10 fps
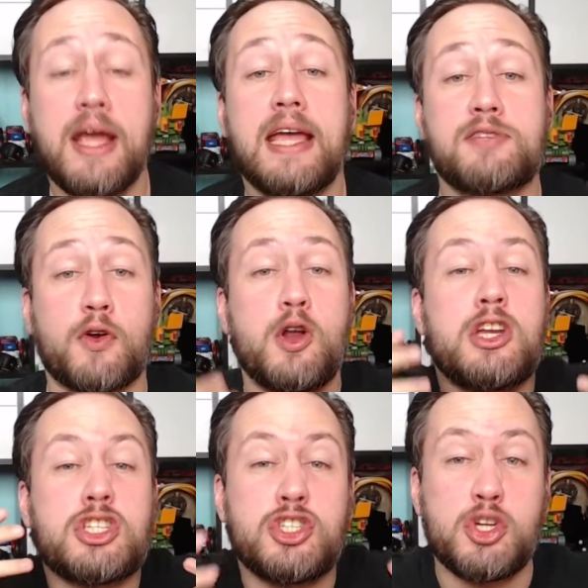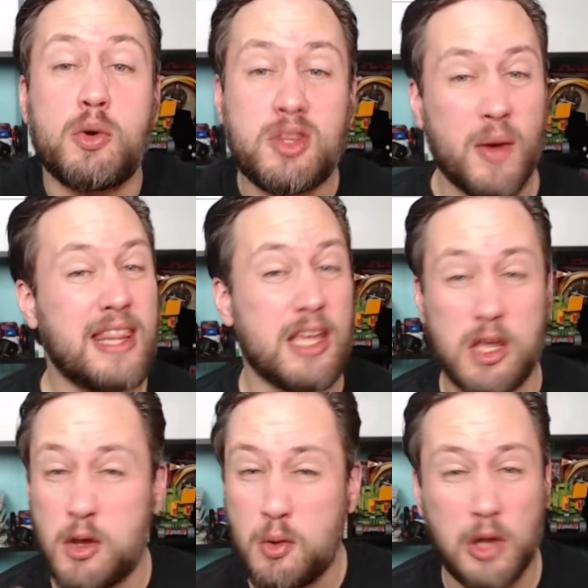is for you to just do it the way that
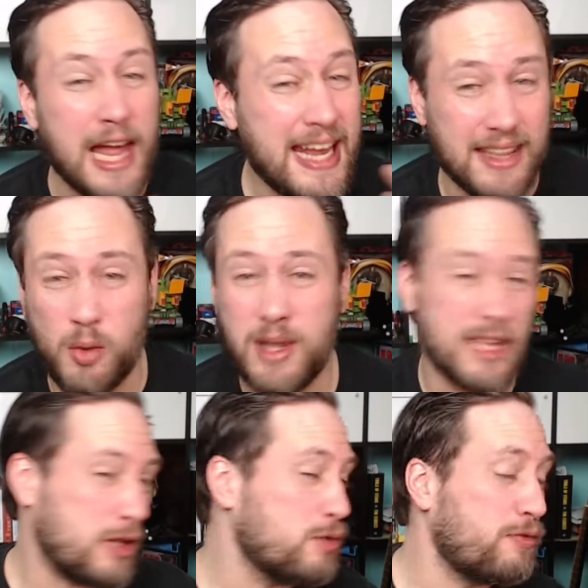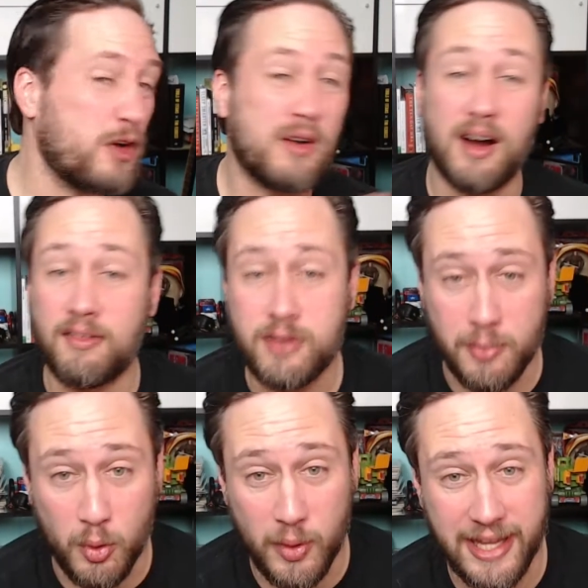you like it, the way that you feel
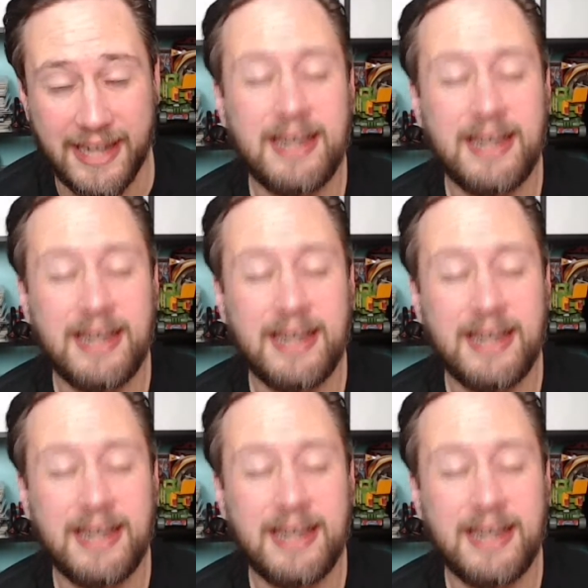comfortable with it.